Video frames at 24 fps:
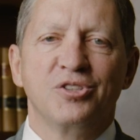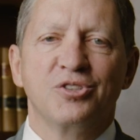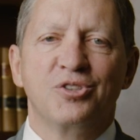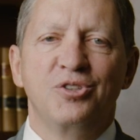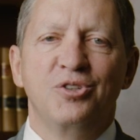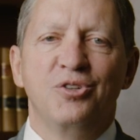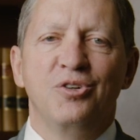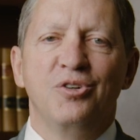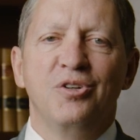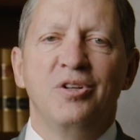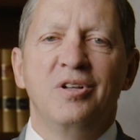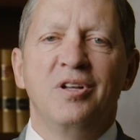
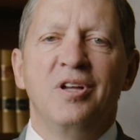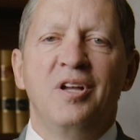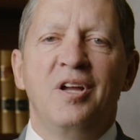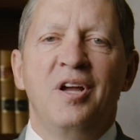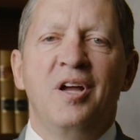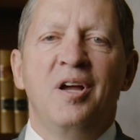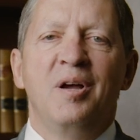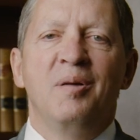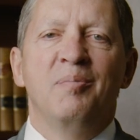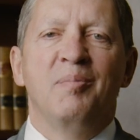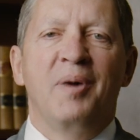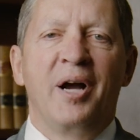school,
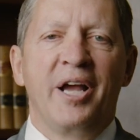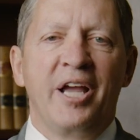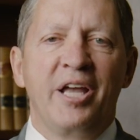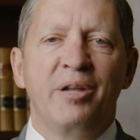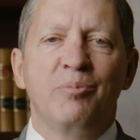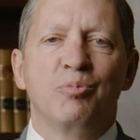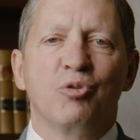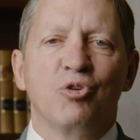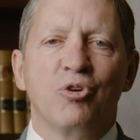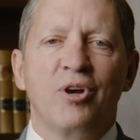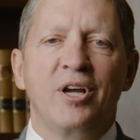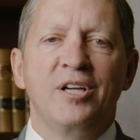my
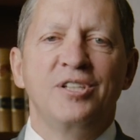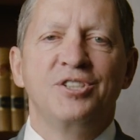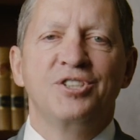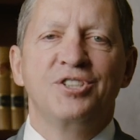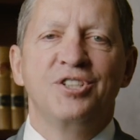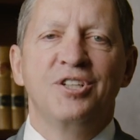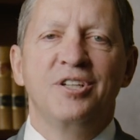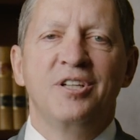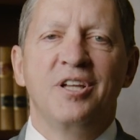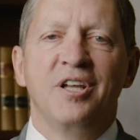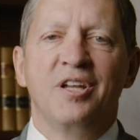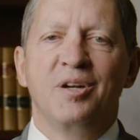
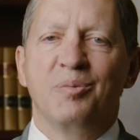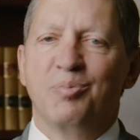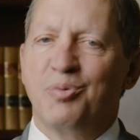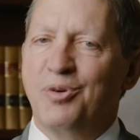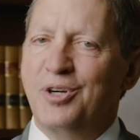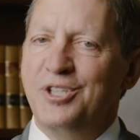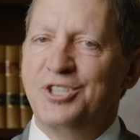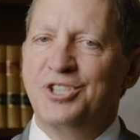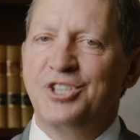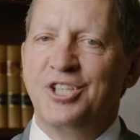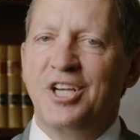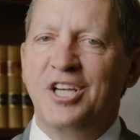admiration and
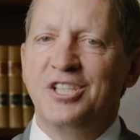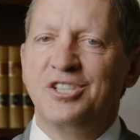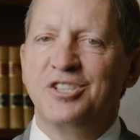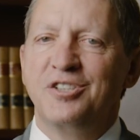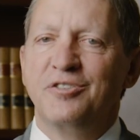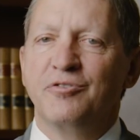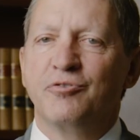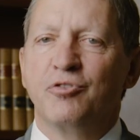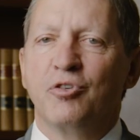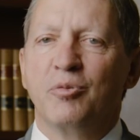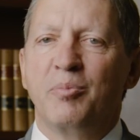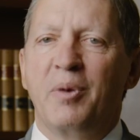
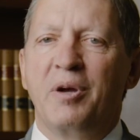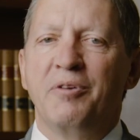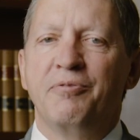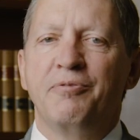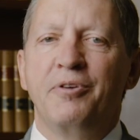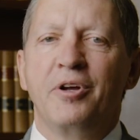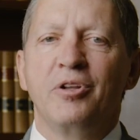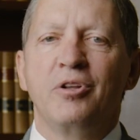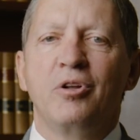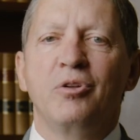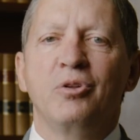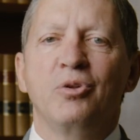appreciation for my
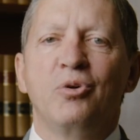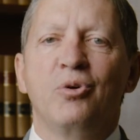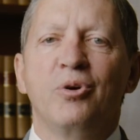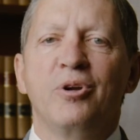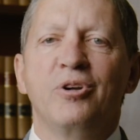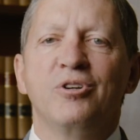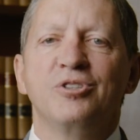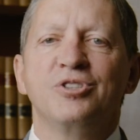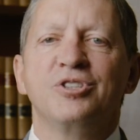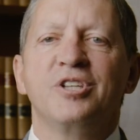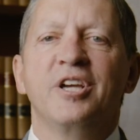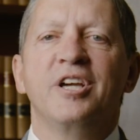fellow
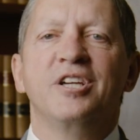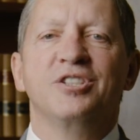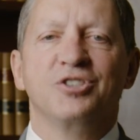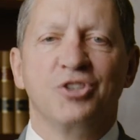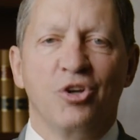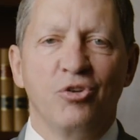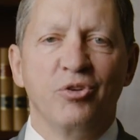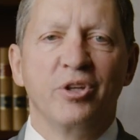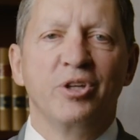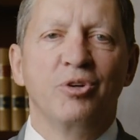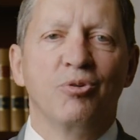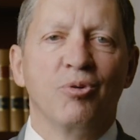lawyers has
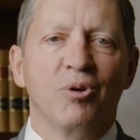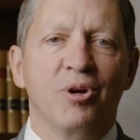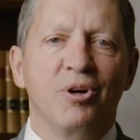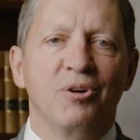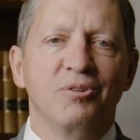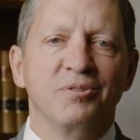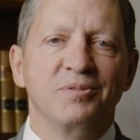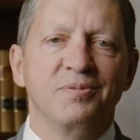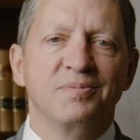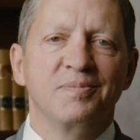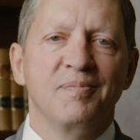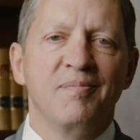only
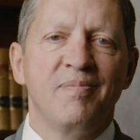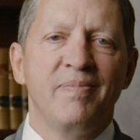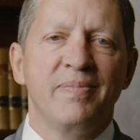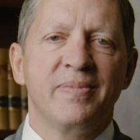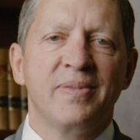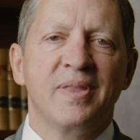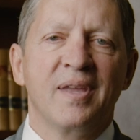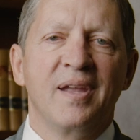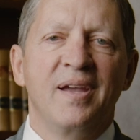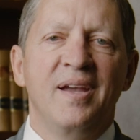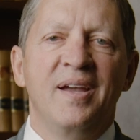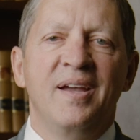grown.
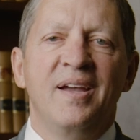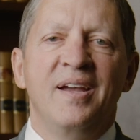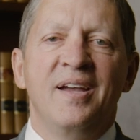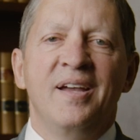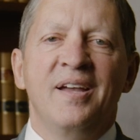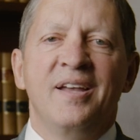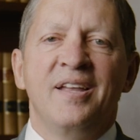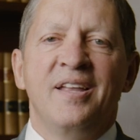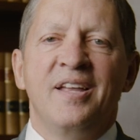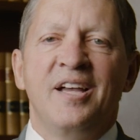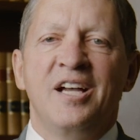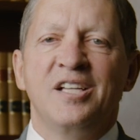
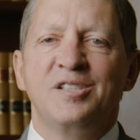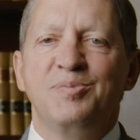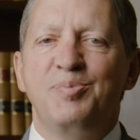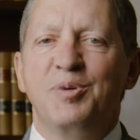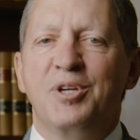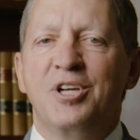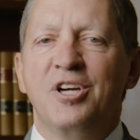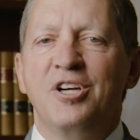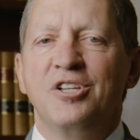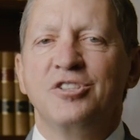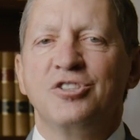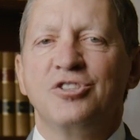That's
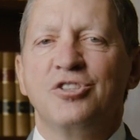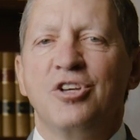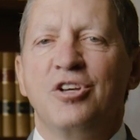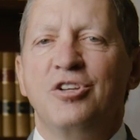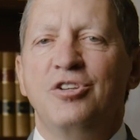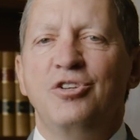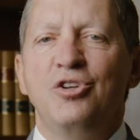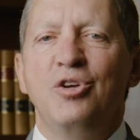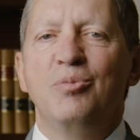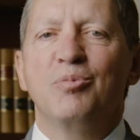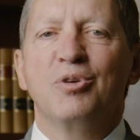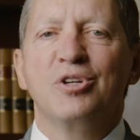because
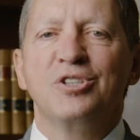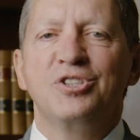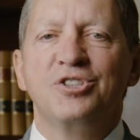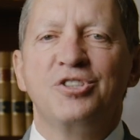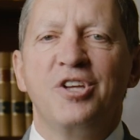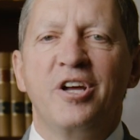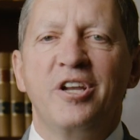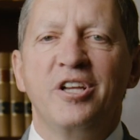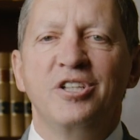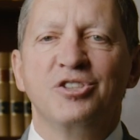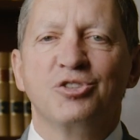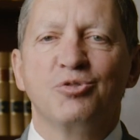numerous
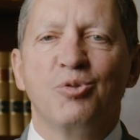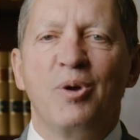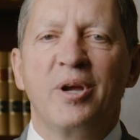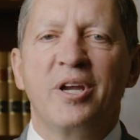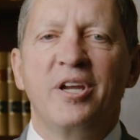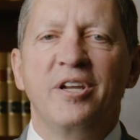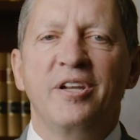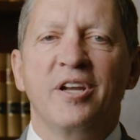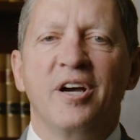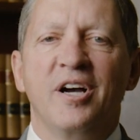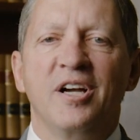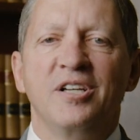studies
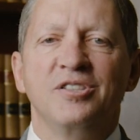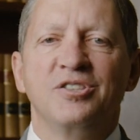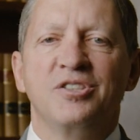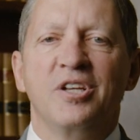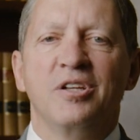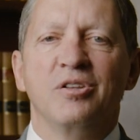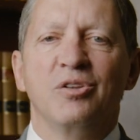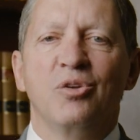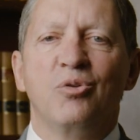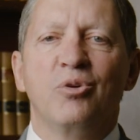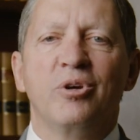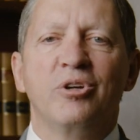recognize
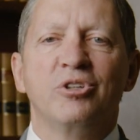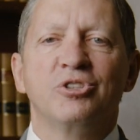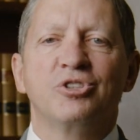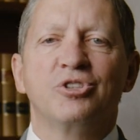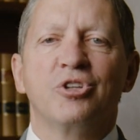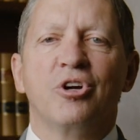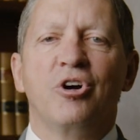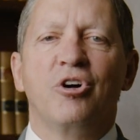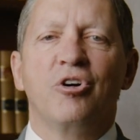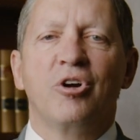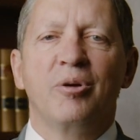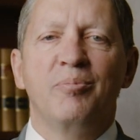that lawyers
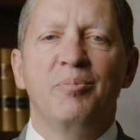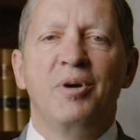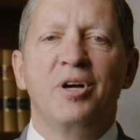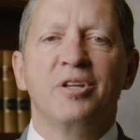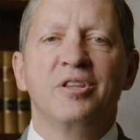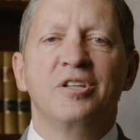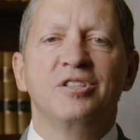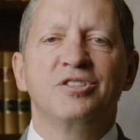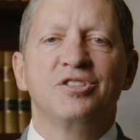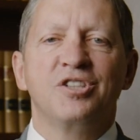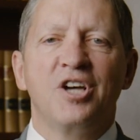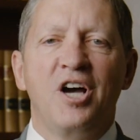are
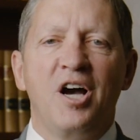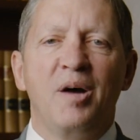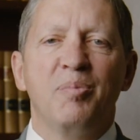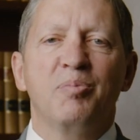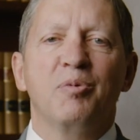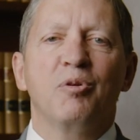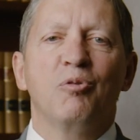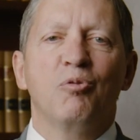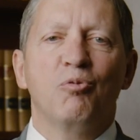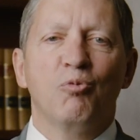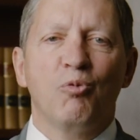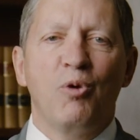among the
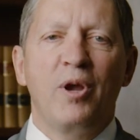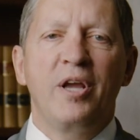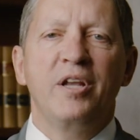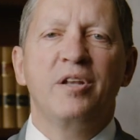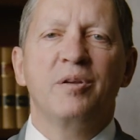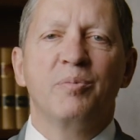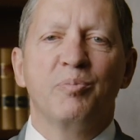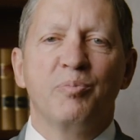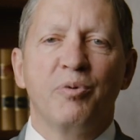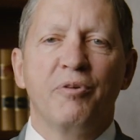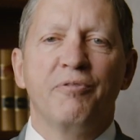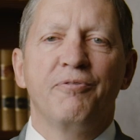
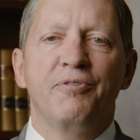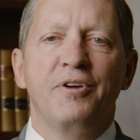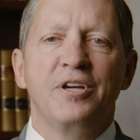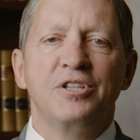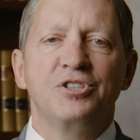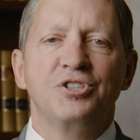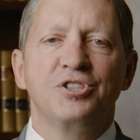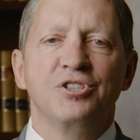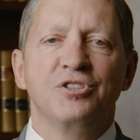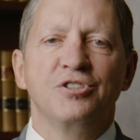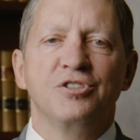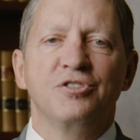top-ranked
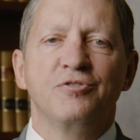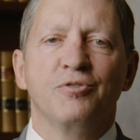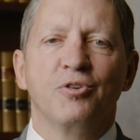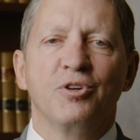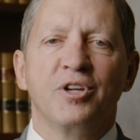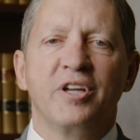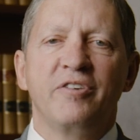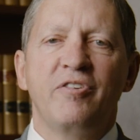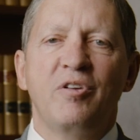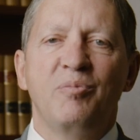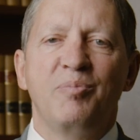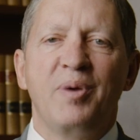professions for
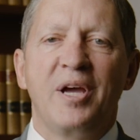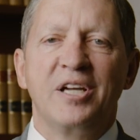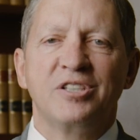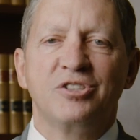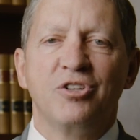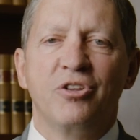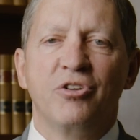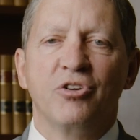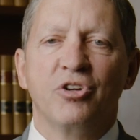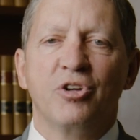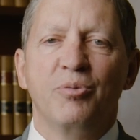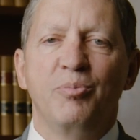giving back
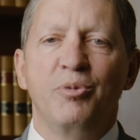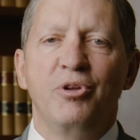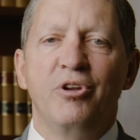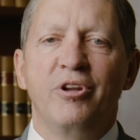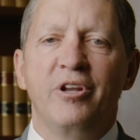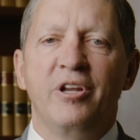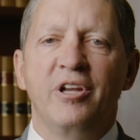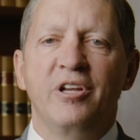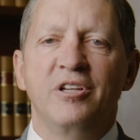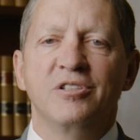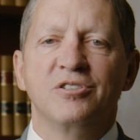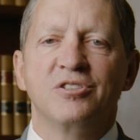to their
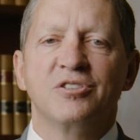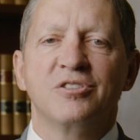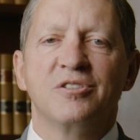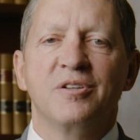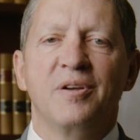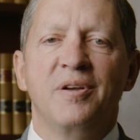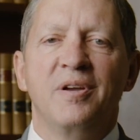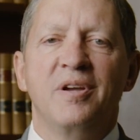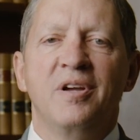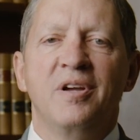communities,